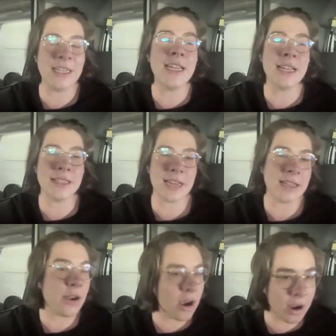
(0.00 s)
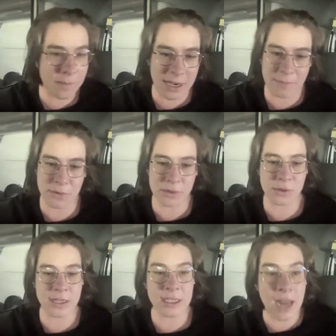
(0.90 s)
years like there are many more
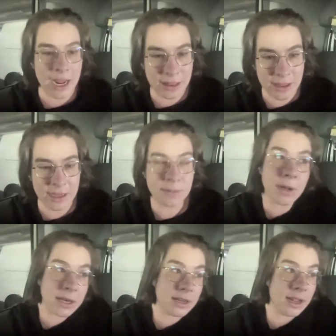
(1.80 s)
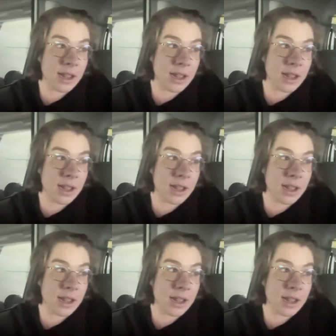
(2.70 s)
stories like this but